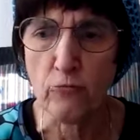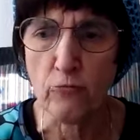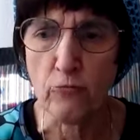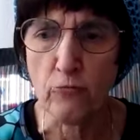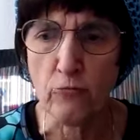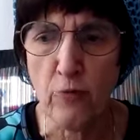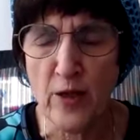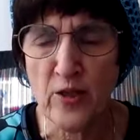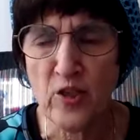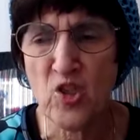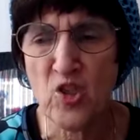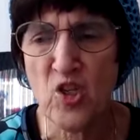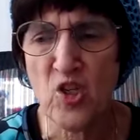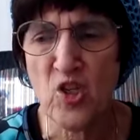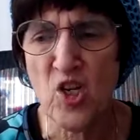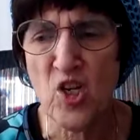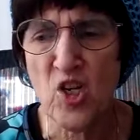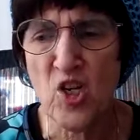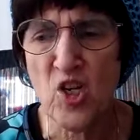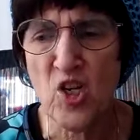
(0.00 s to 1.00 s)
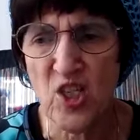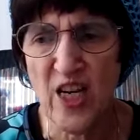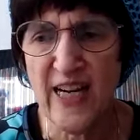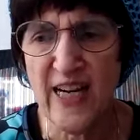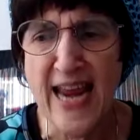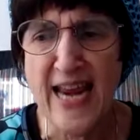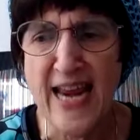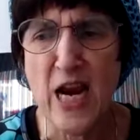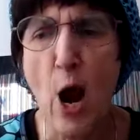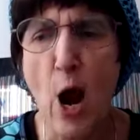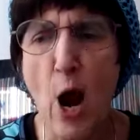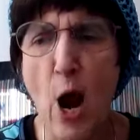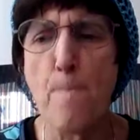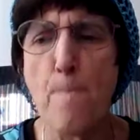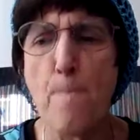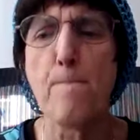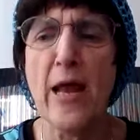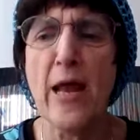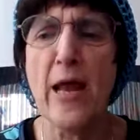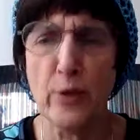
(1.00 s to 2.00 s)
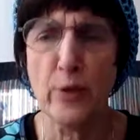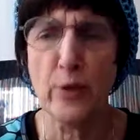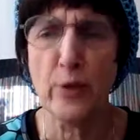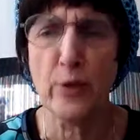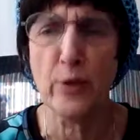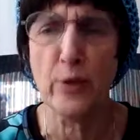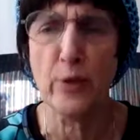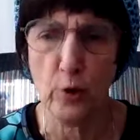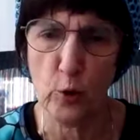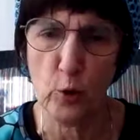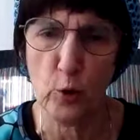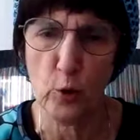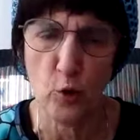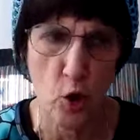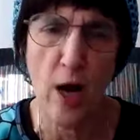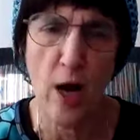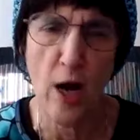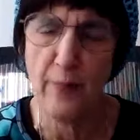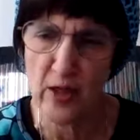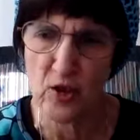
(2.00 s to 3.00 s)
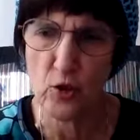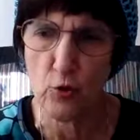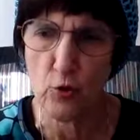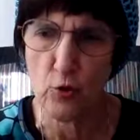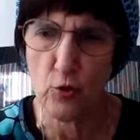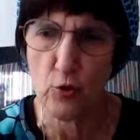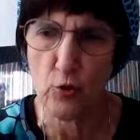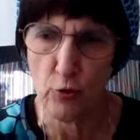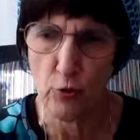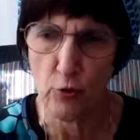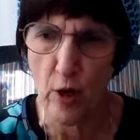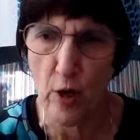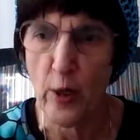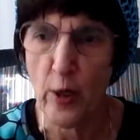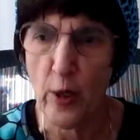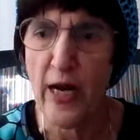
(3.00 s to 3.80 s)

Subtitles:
Rutsey did a commendable job as a drummer.